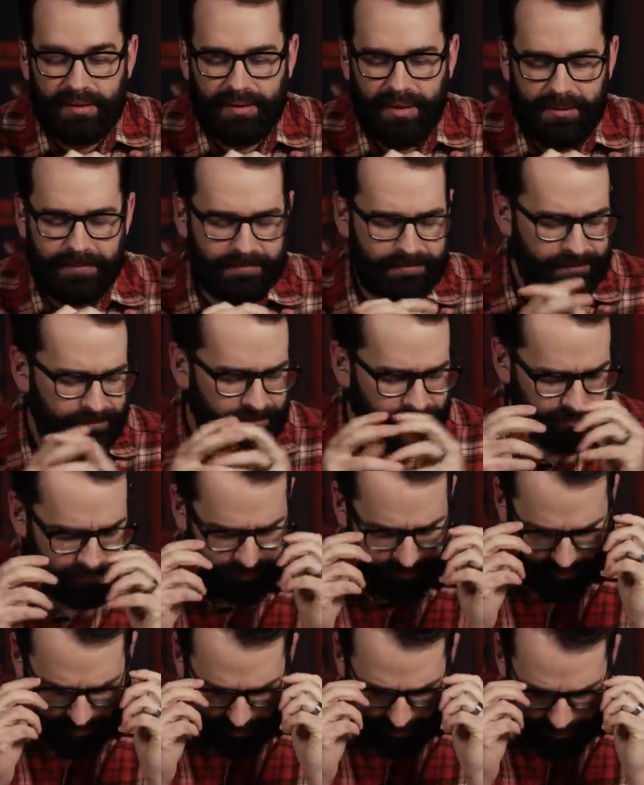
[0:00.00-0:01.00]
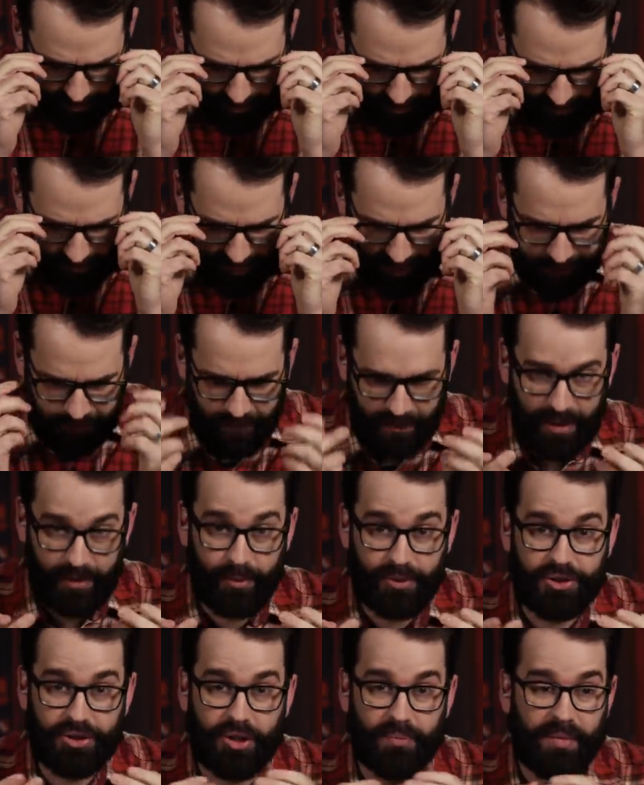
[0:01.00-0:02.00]
I mean, I forget
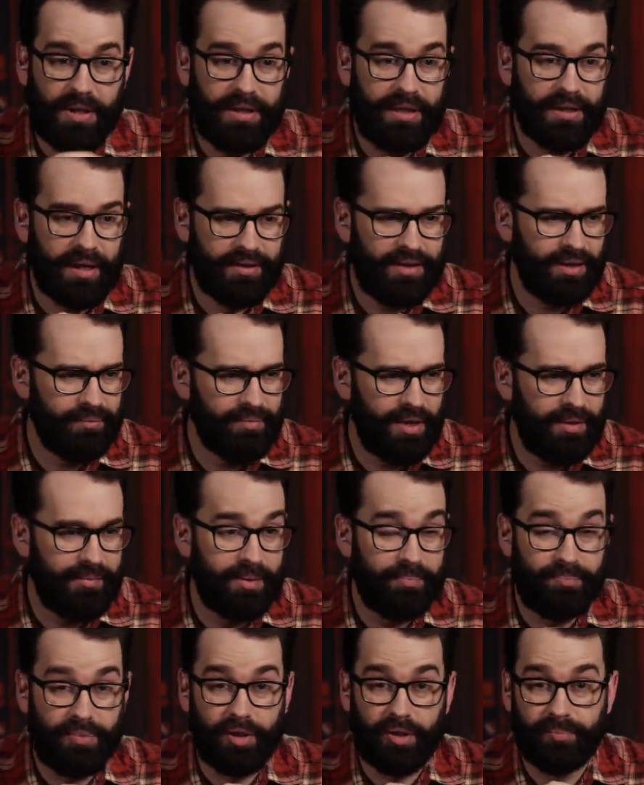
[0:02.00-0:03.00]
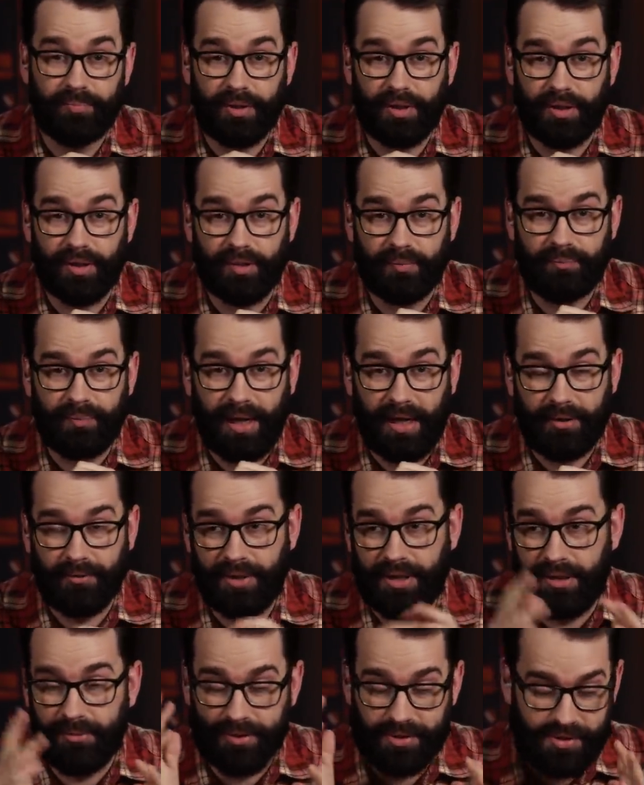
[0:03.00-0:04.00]
which comedian, I think it might have been Bill Burr back
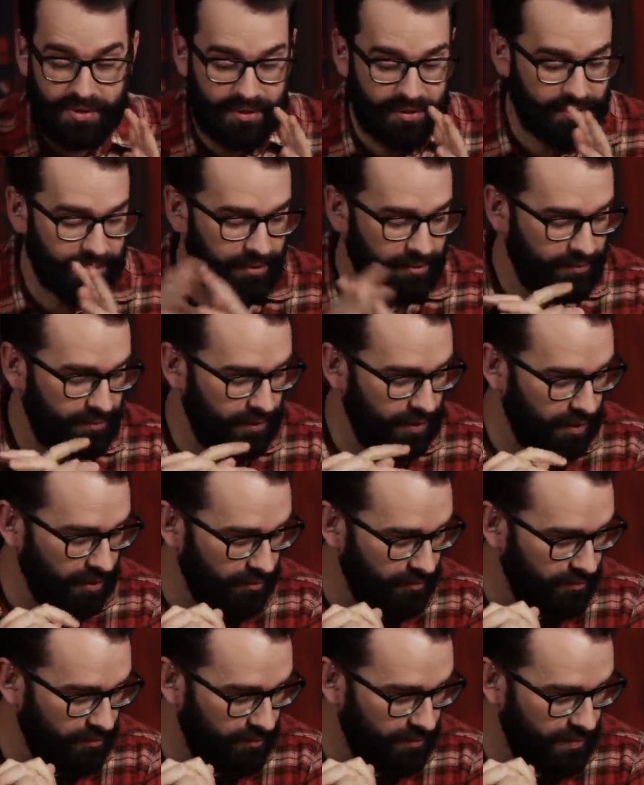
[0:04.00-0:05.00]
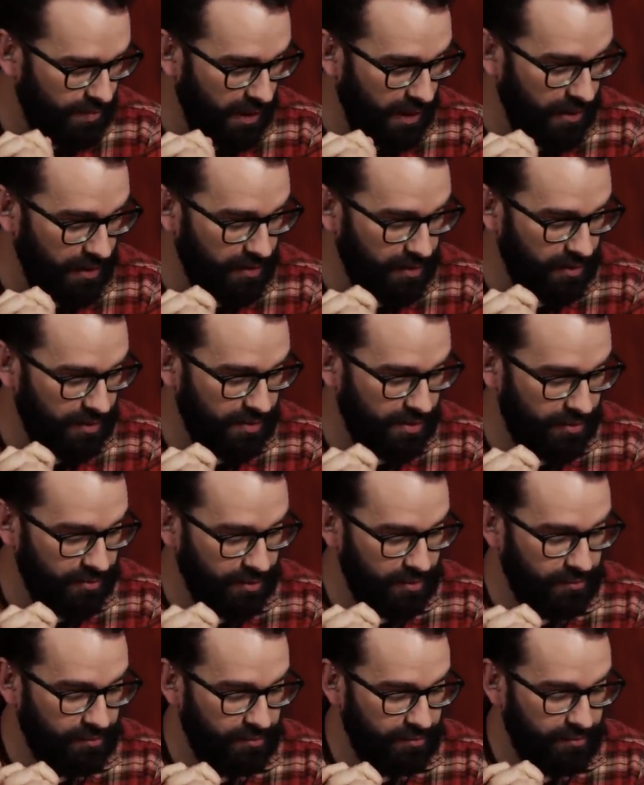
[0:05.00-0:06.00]
when he was still, you know, saying things that
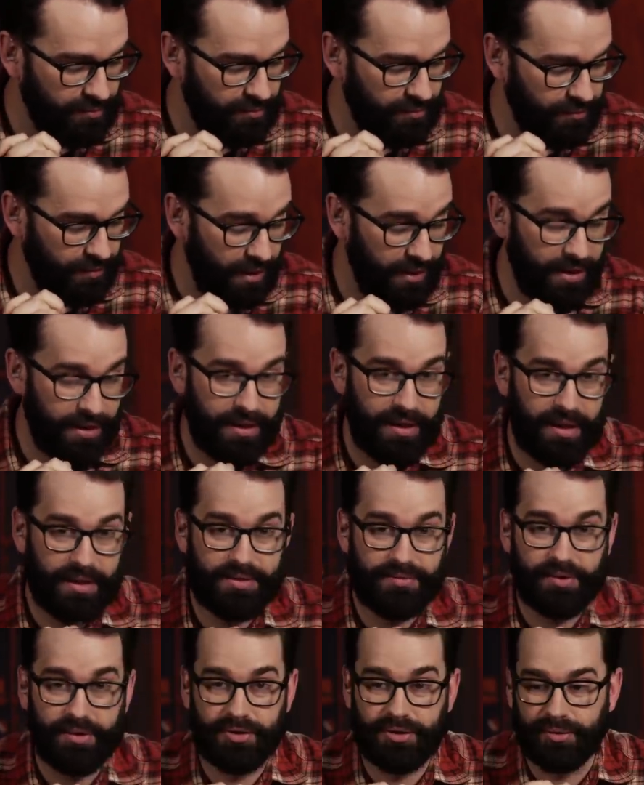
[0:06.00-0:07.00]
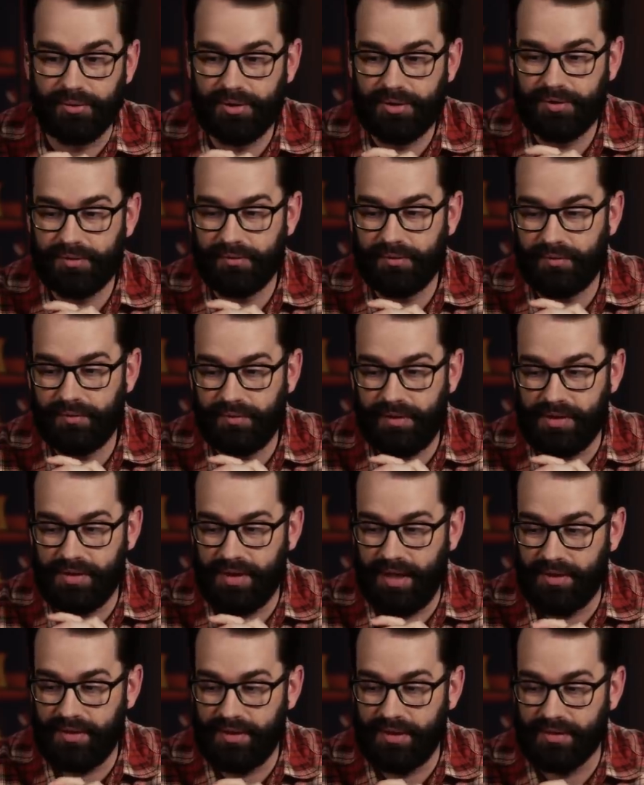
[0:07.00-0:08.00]
were funny and controversial, which
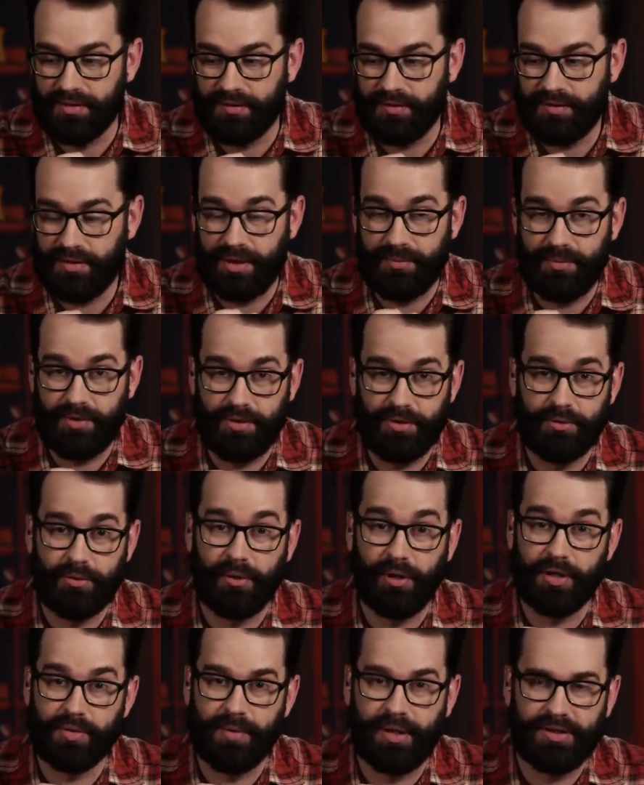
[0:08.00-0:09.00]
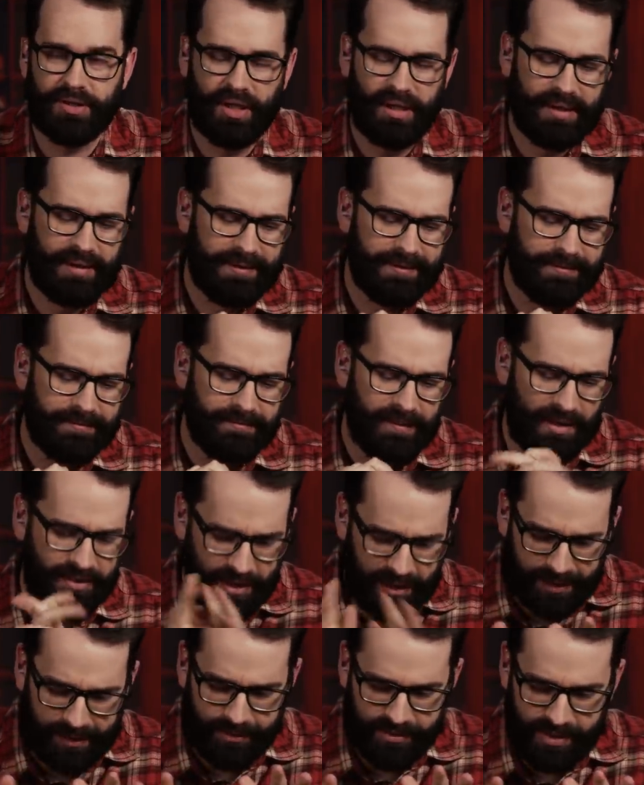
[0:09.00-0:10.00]
these days he doesn't seem to do quite as much. I
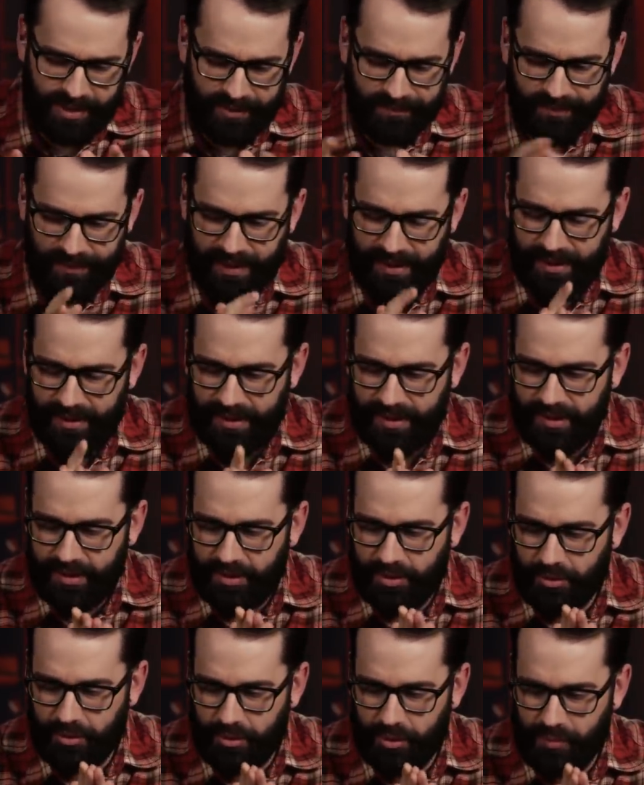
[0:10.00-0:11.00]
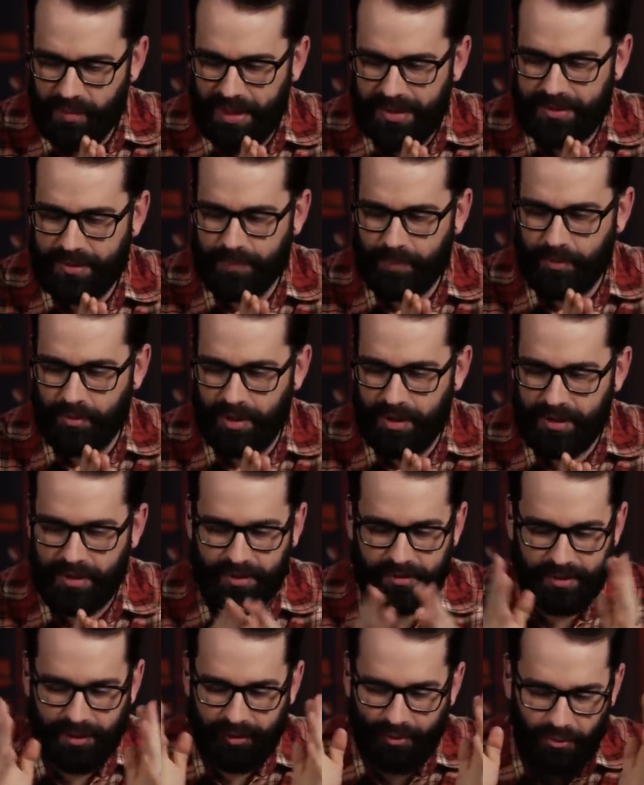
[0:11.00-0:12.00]
think it was him who, who made the point a,
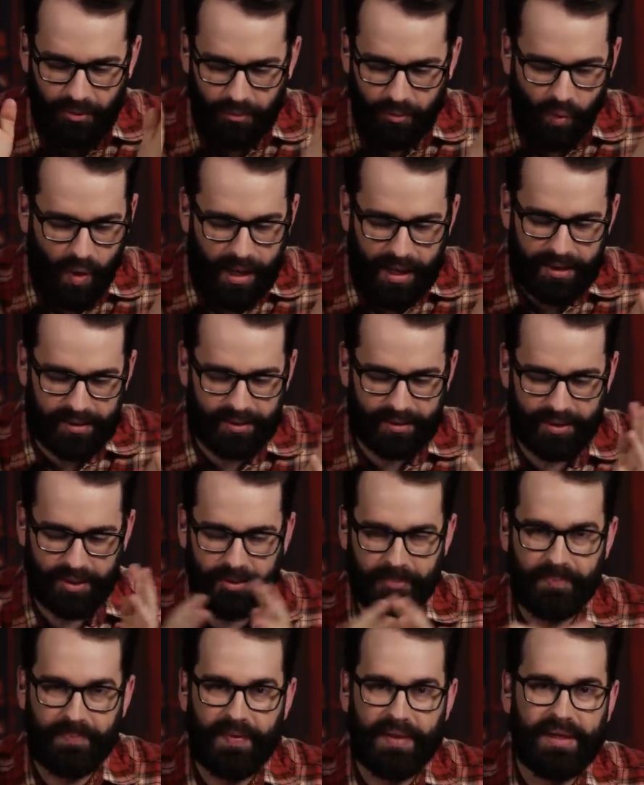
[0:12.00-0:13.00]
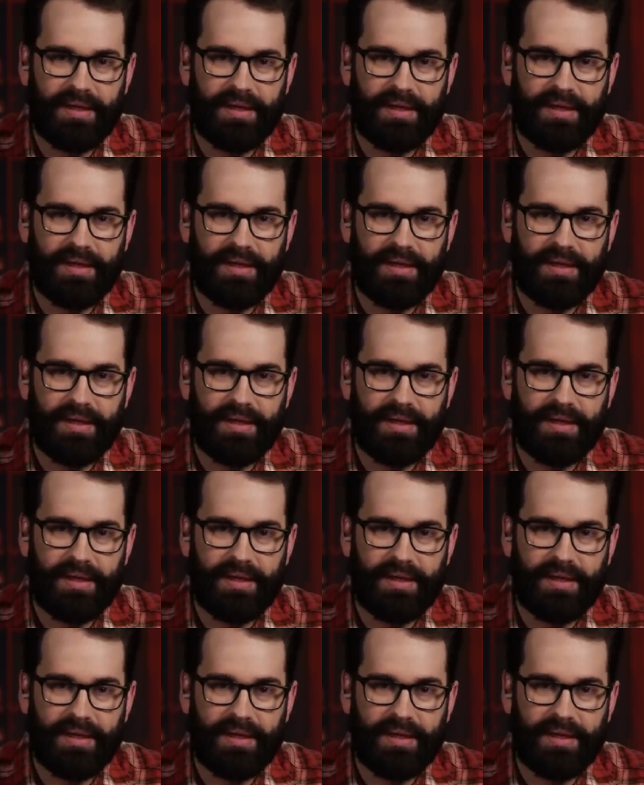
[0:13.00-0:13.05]
a, a while ago